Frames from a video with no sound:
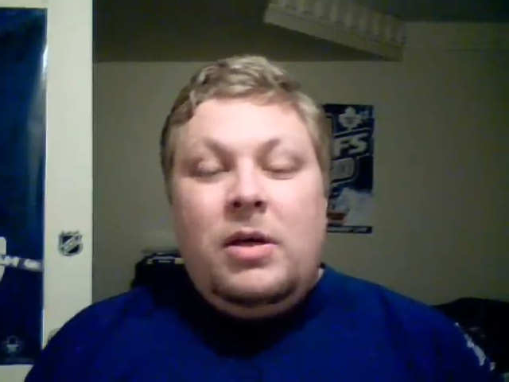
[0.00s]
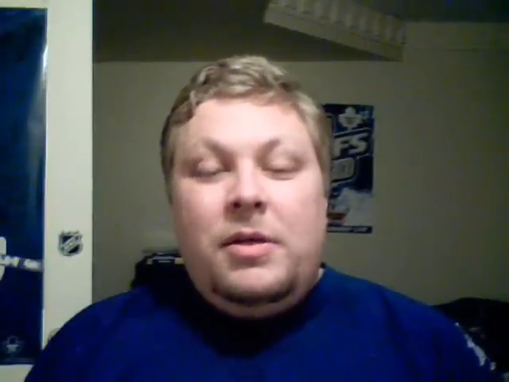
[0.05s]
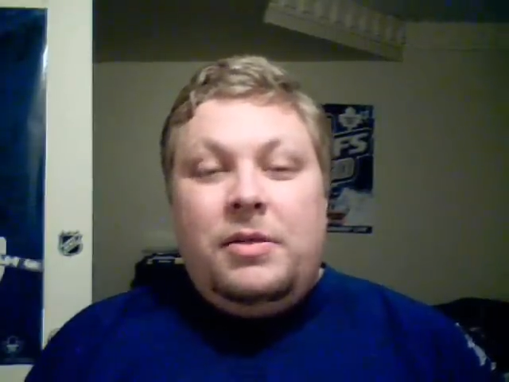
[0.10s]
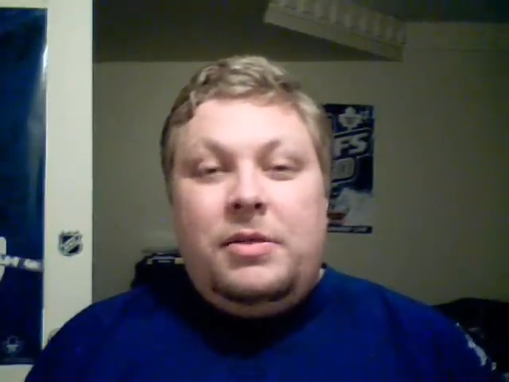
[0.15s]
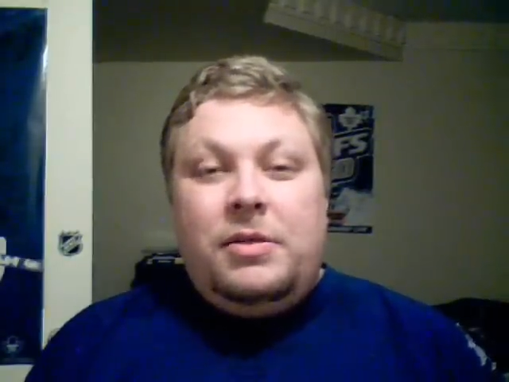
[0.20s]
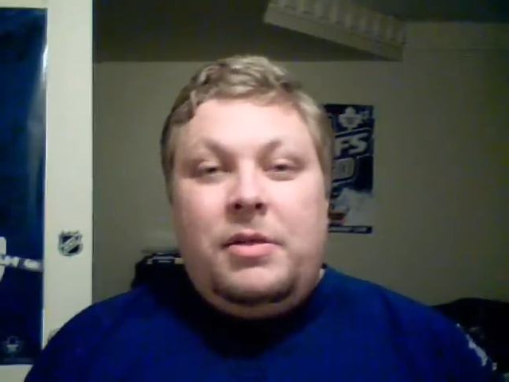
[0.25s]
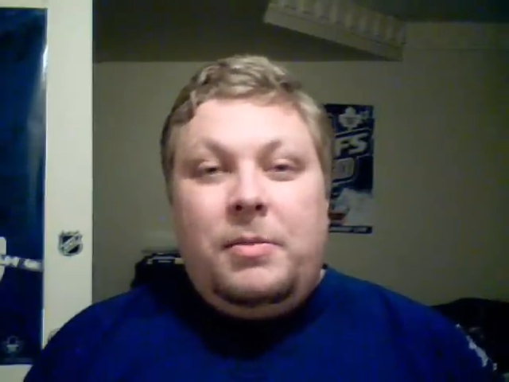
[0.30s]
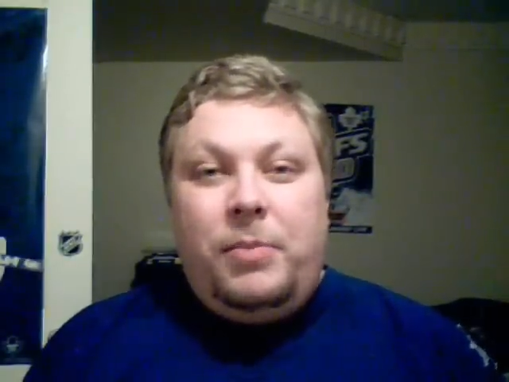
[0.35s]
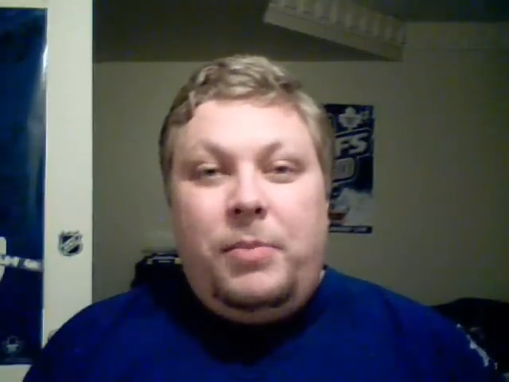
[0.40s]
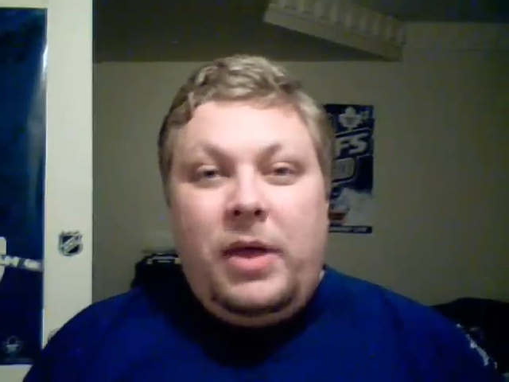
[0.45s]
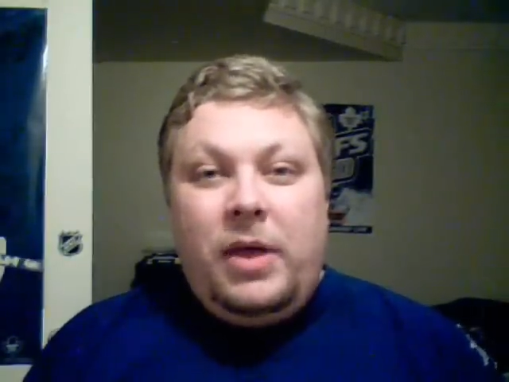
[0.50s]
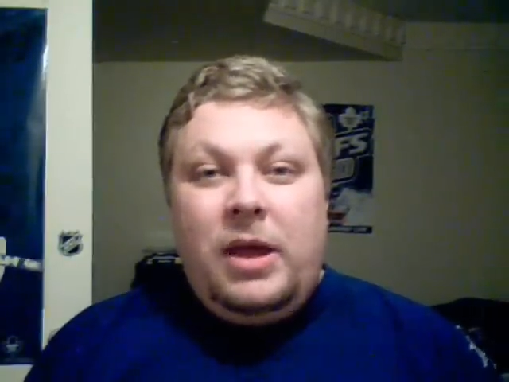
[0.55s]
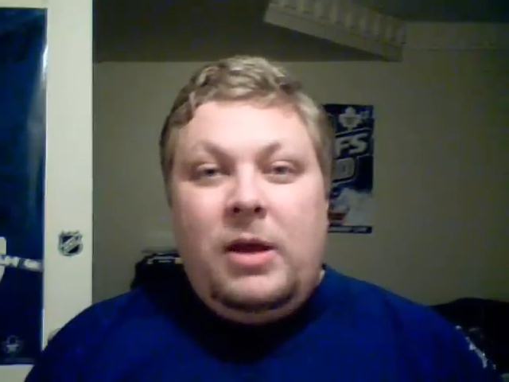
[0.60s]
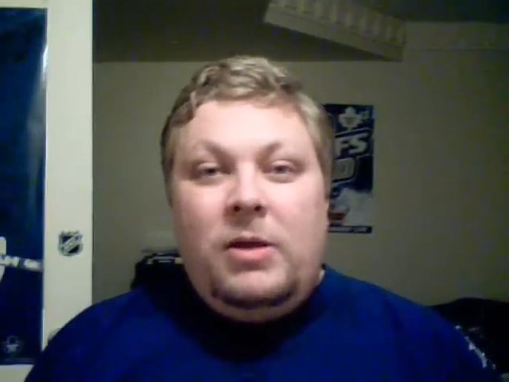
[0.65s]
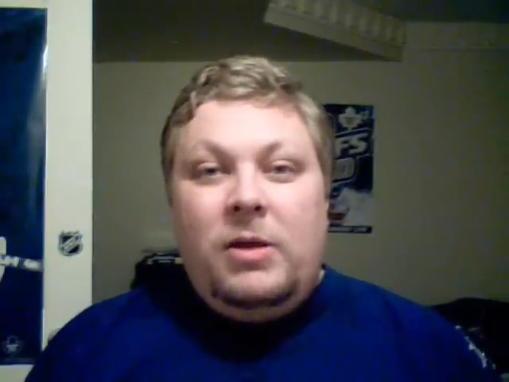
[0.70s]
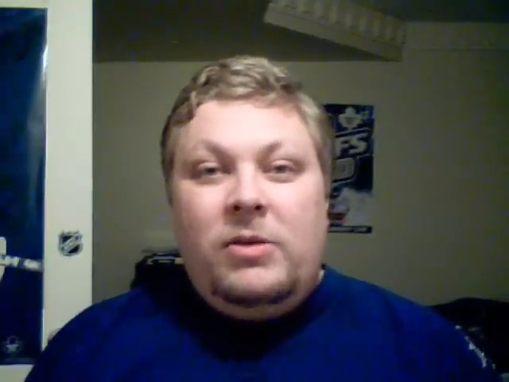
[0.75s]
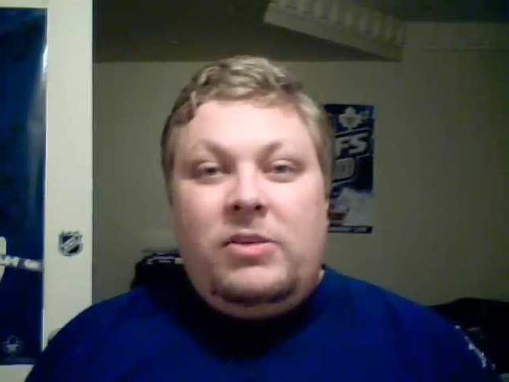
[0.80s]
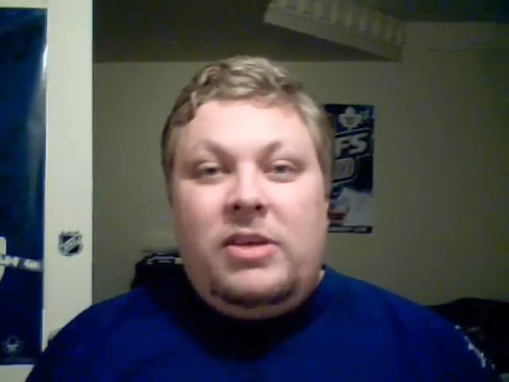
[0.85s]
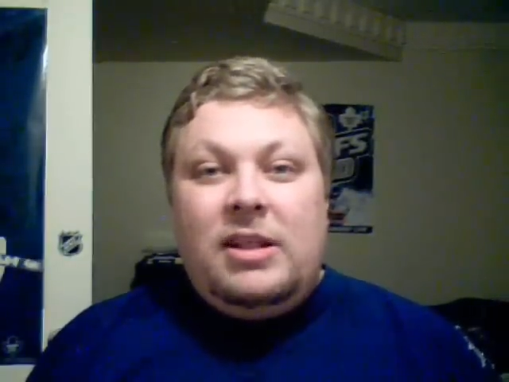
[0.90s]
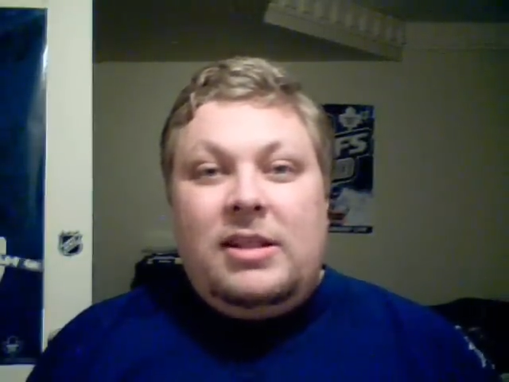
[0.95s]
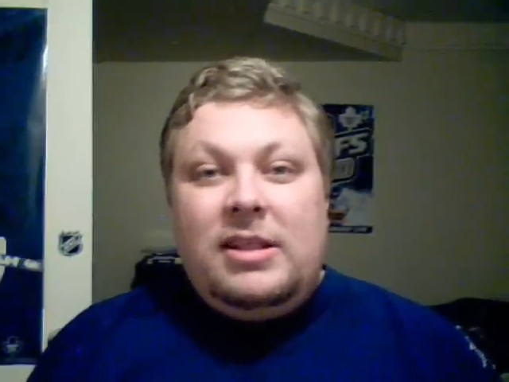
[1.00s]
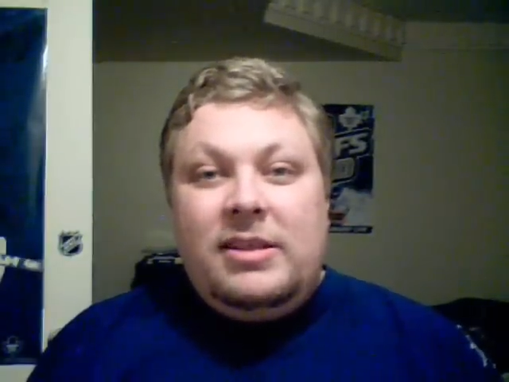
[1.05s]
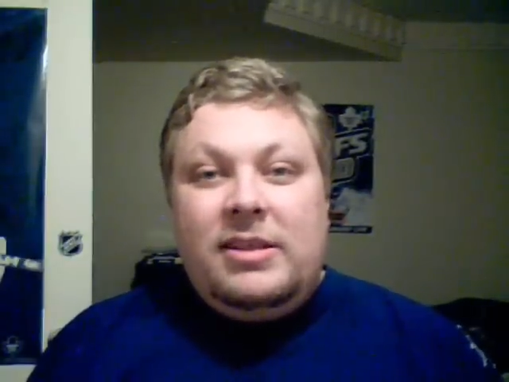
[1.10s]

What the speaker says: the players get the